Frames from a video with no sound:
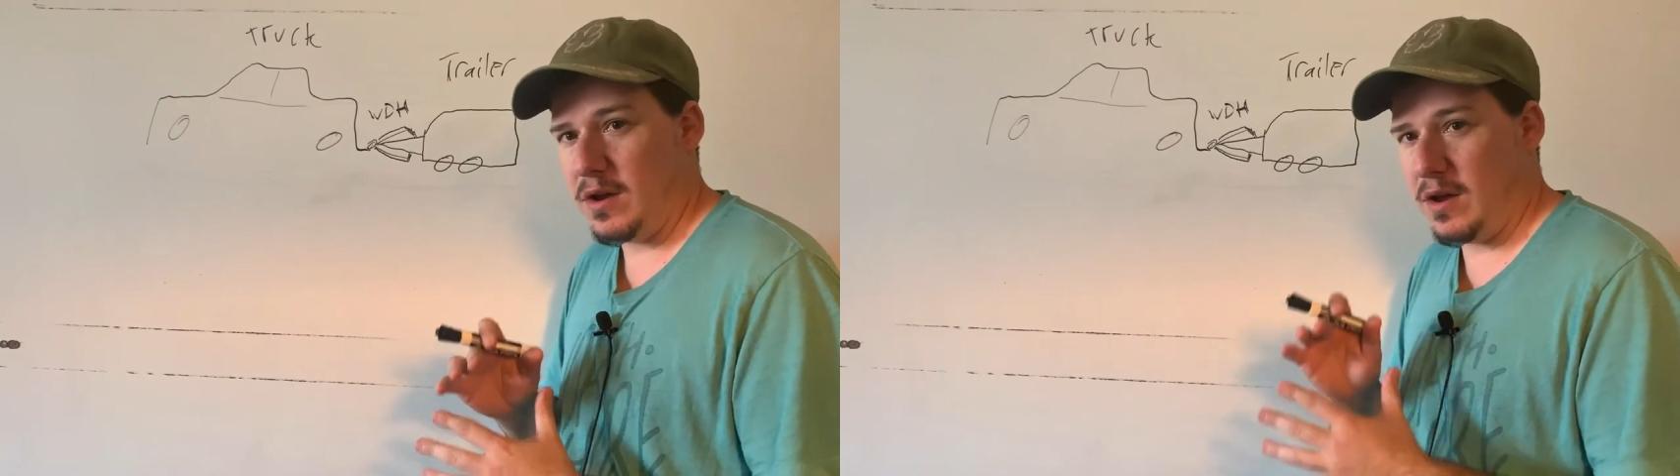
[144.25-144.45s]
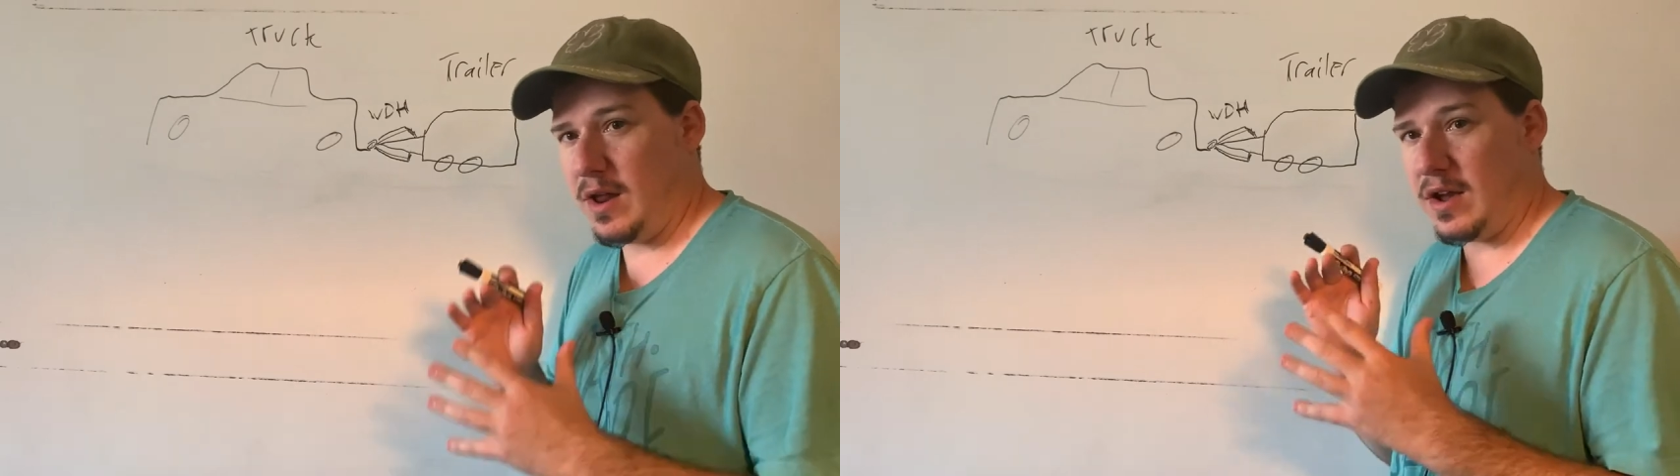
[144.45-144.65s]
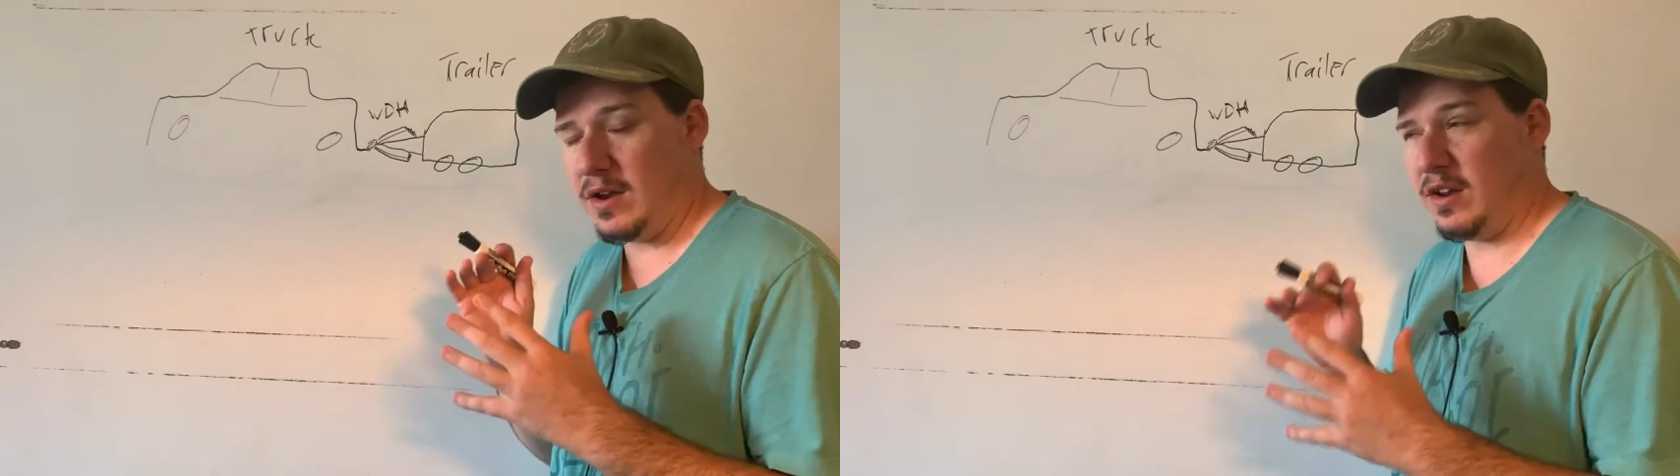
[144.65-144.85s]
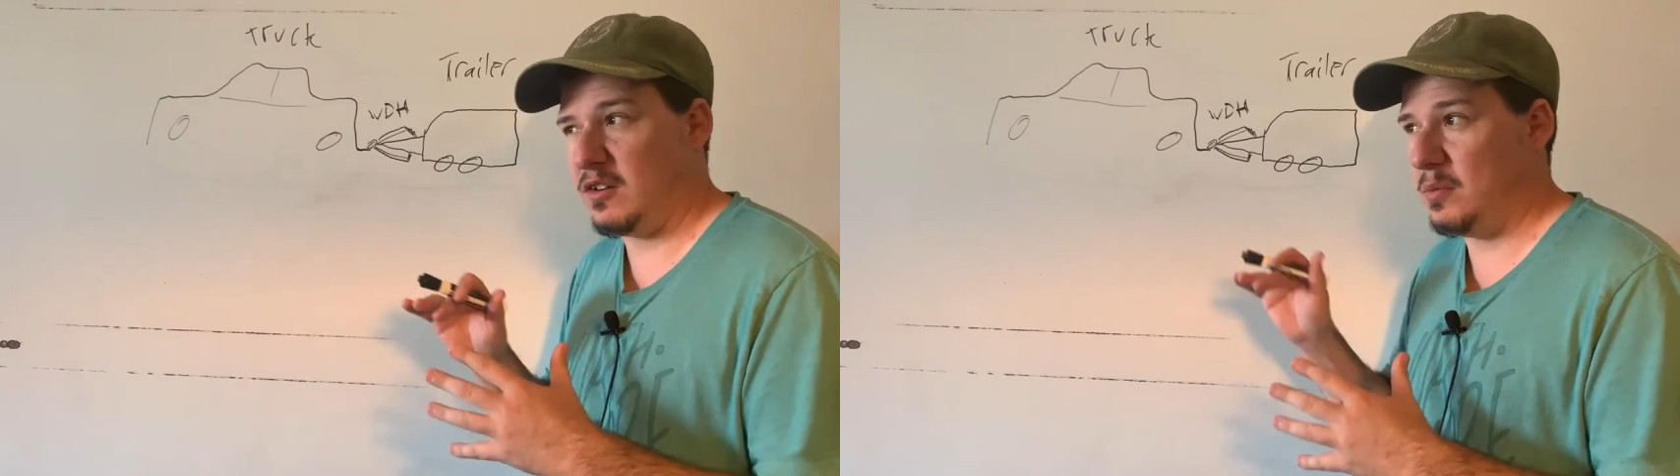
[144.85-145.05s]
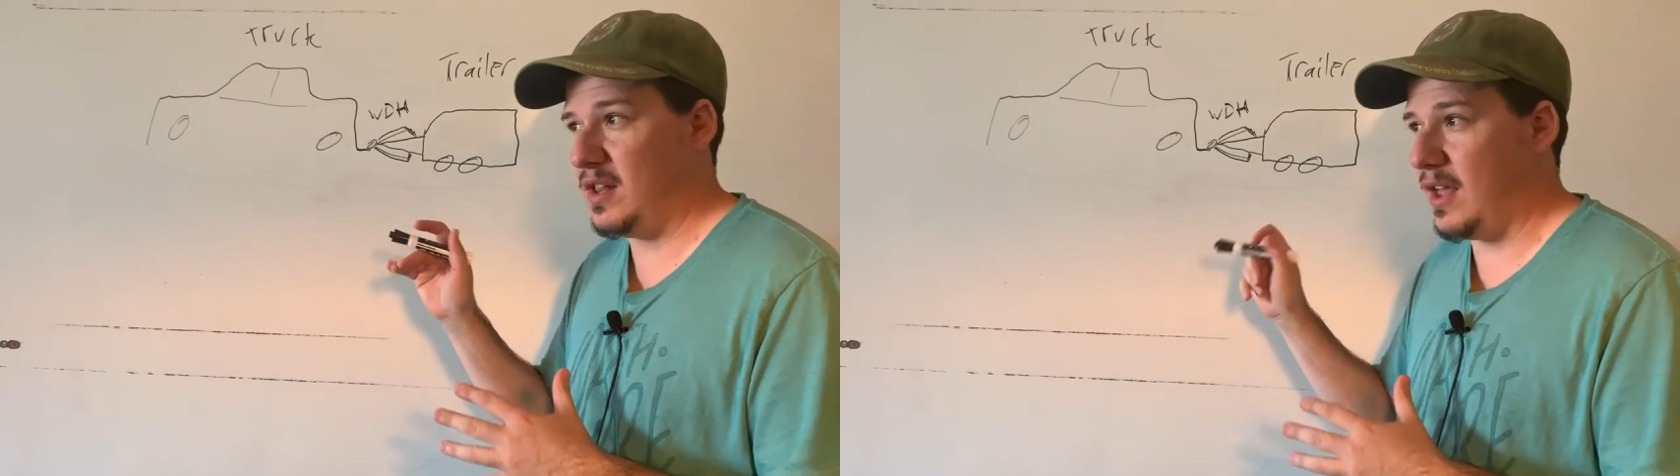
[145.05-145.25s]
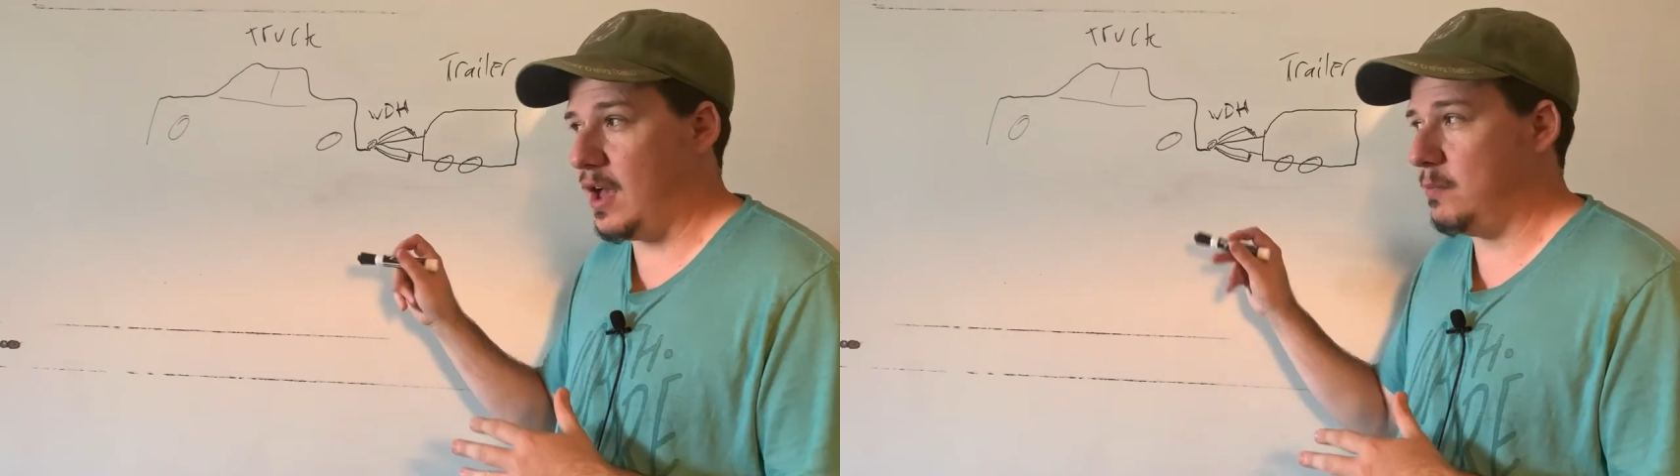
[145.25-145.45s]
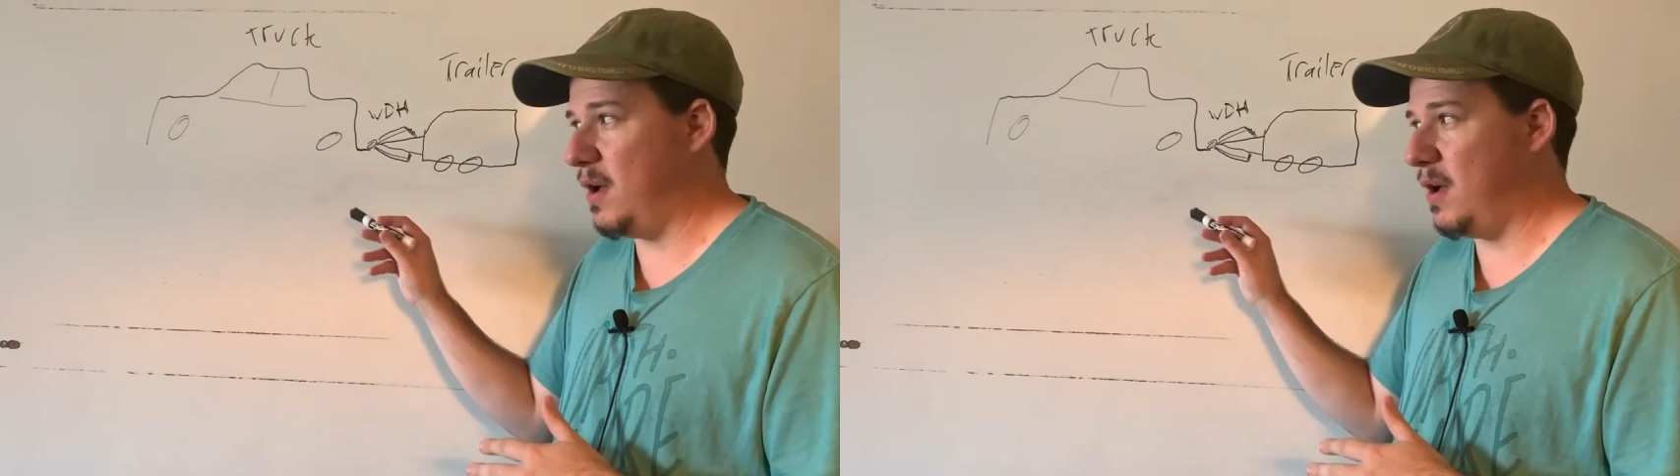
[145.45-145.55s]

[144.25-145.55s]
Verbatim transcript: and I can explain that